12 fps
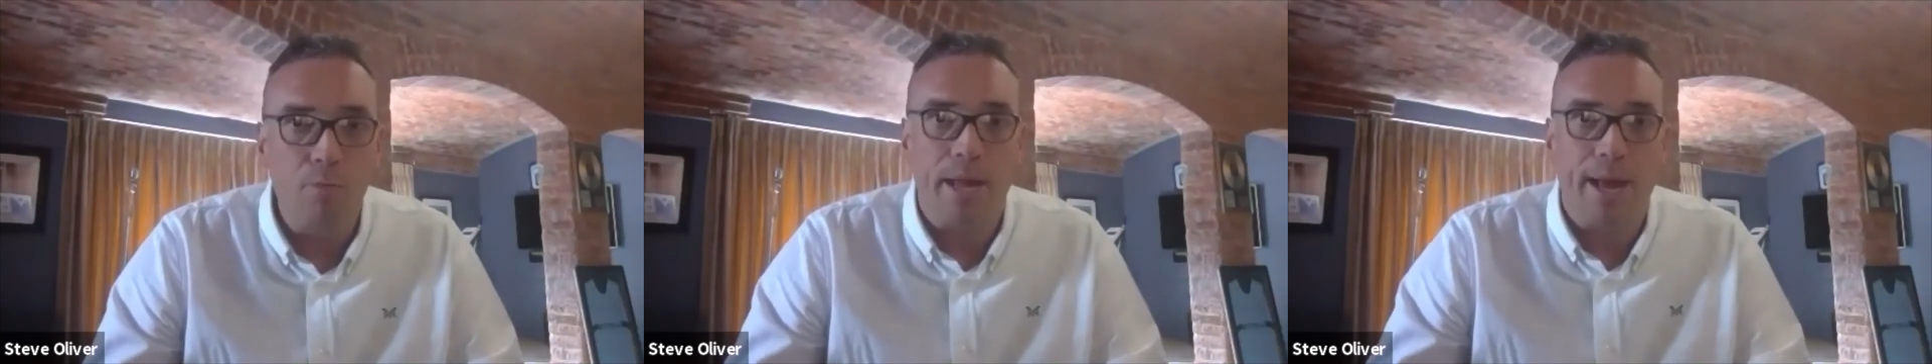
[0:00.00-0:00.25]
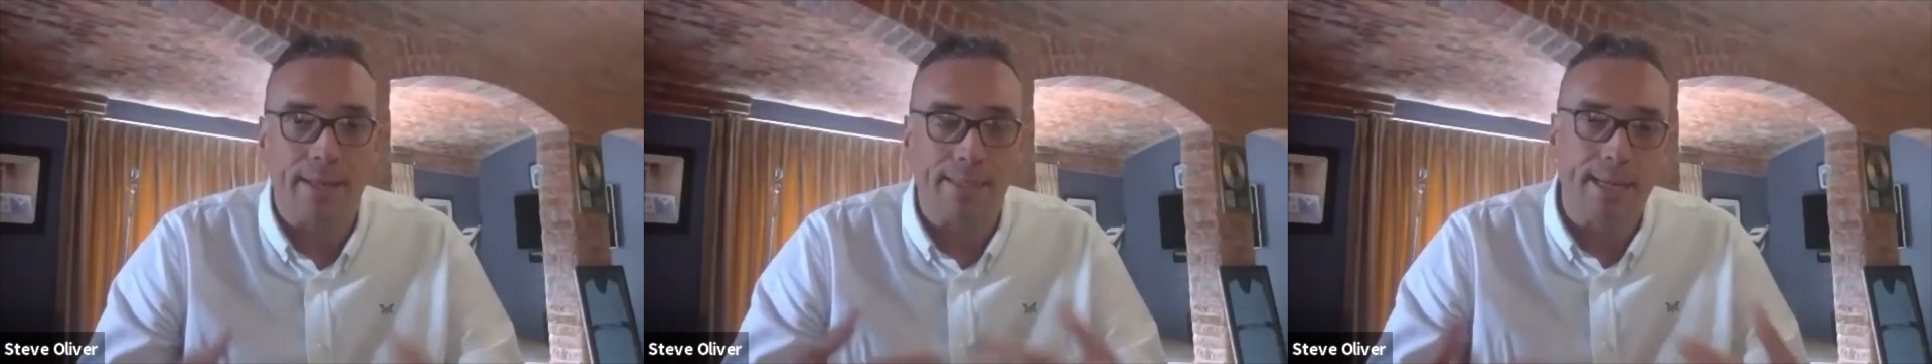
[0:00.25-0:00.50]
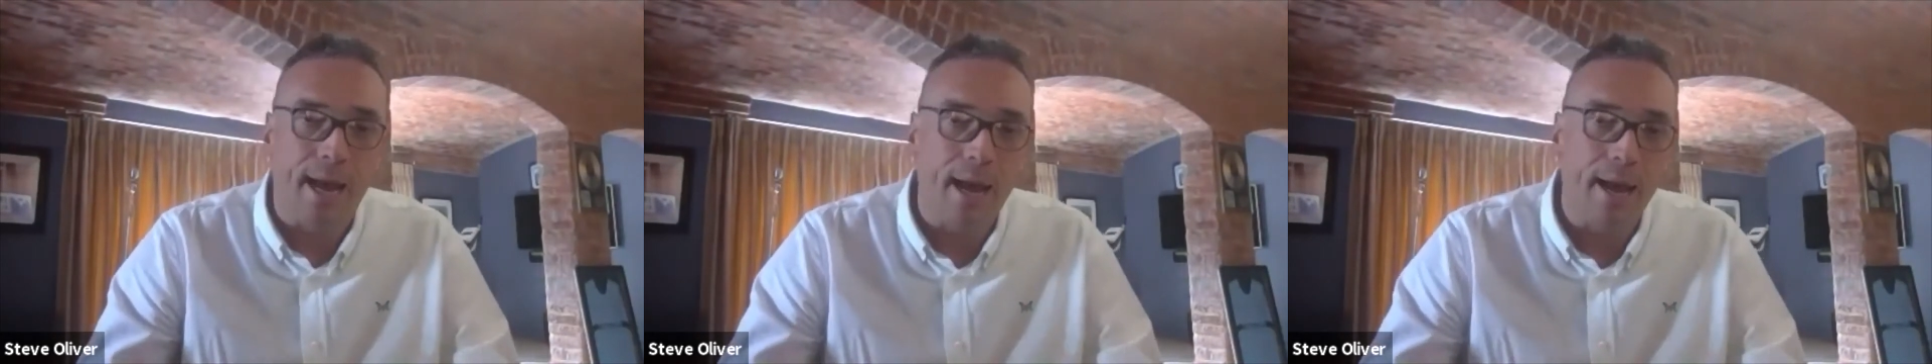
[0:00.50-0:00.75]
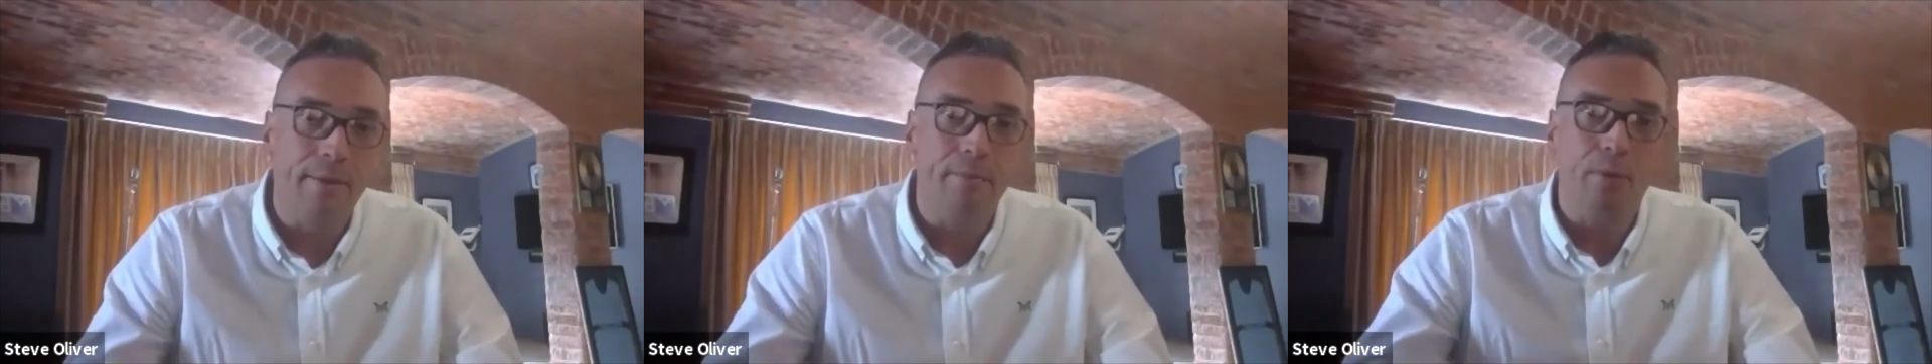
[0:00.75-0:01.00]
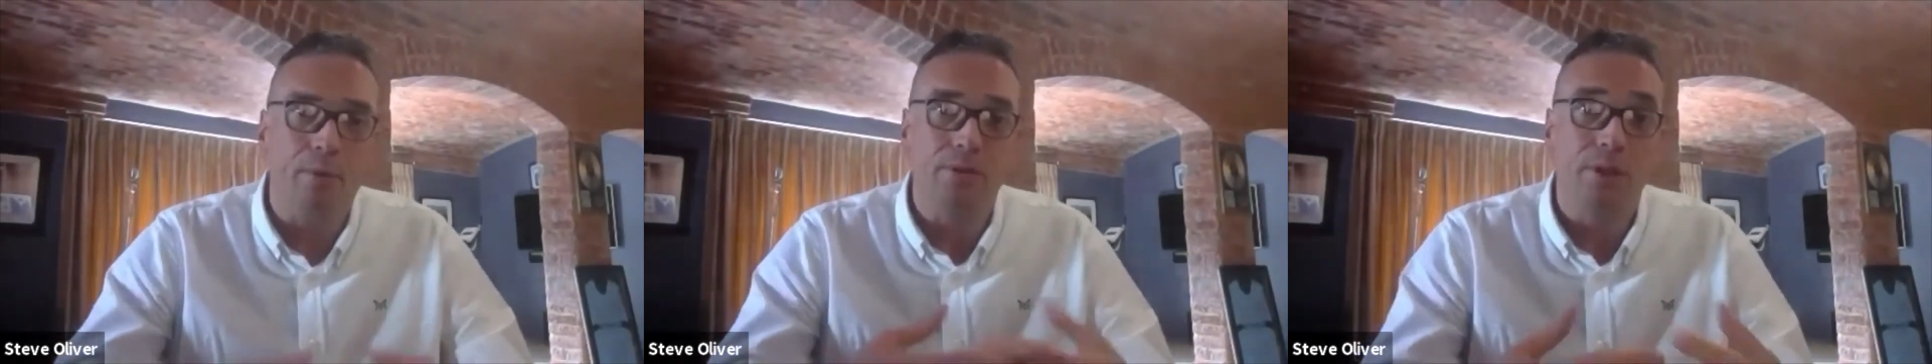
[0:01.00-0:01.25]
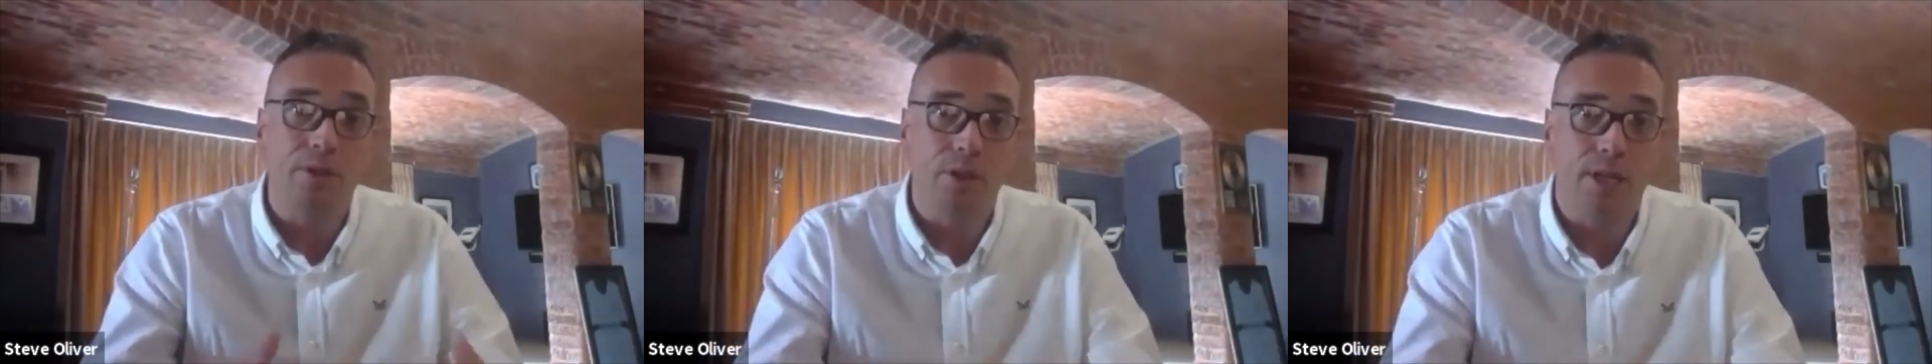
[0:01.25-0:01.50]
they had time, they
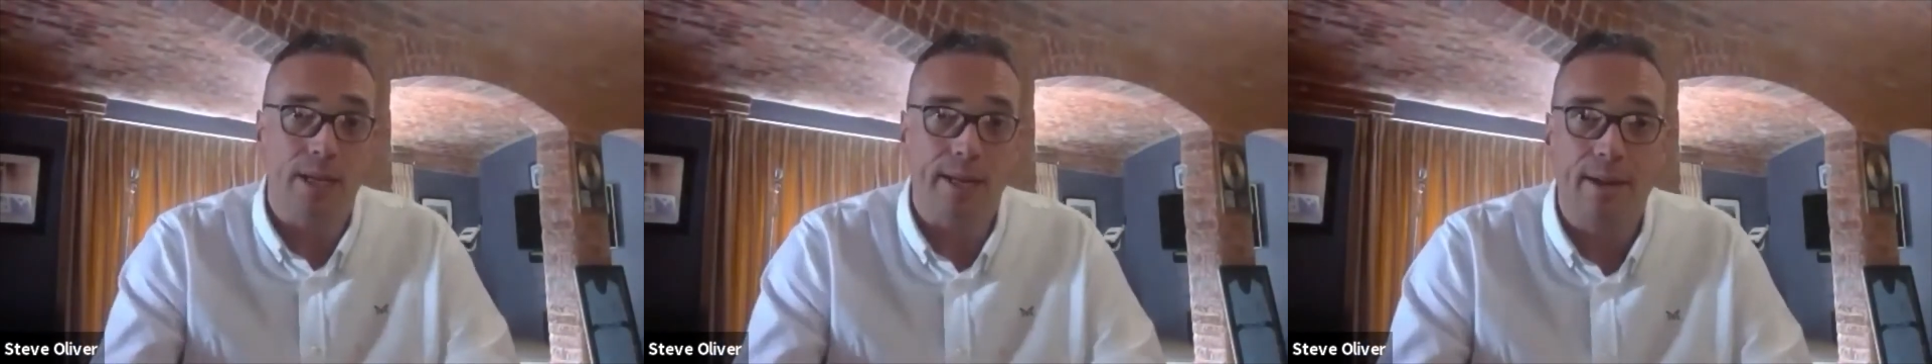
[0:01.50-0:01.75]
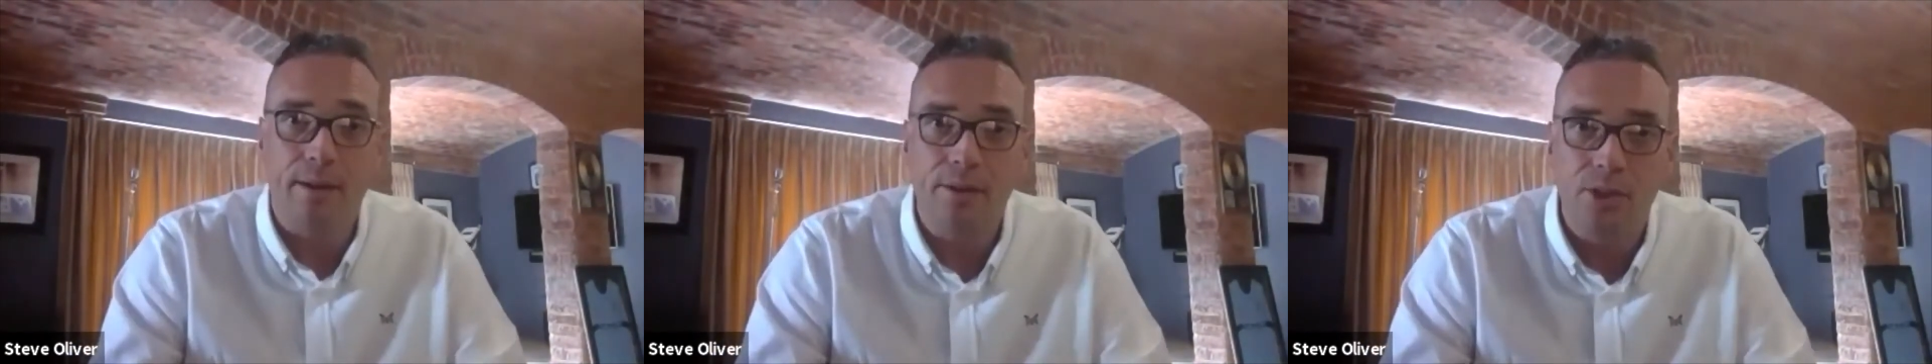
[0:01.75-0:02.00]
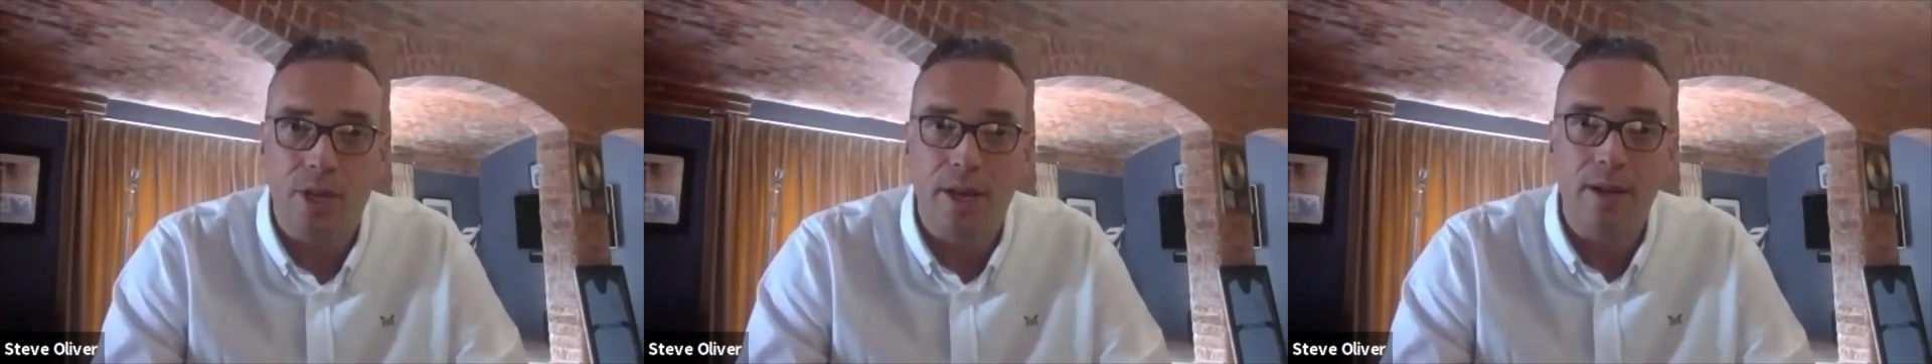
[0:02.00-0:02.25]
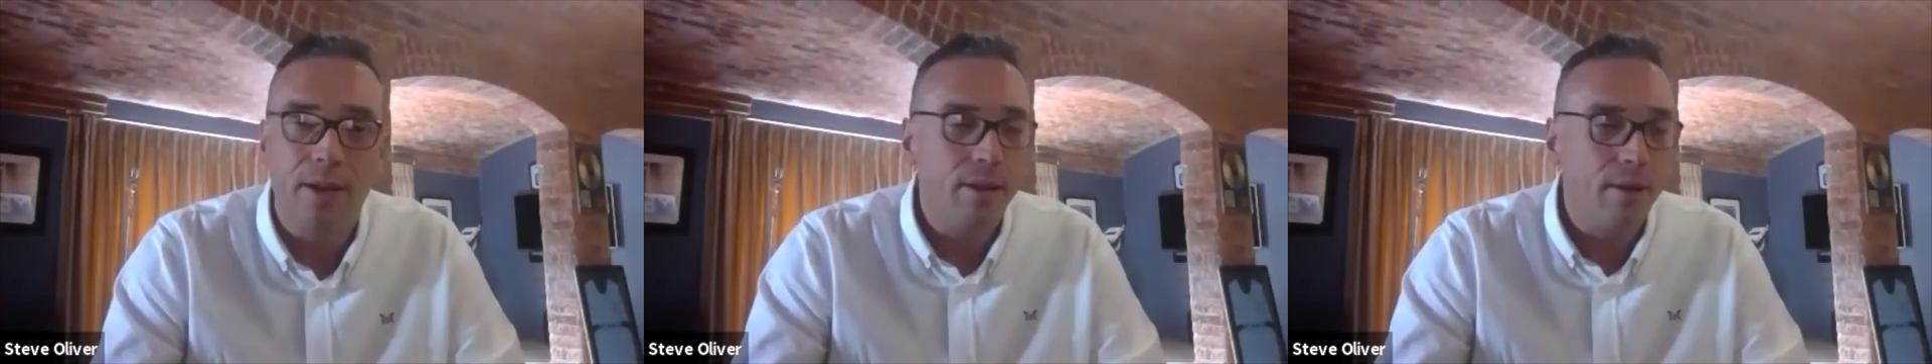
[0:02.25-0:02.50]
wanted to declutter.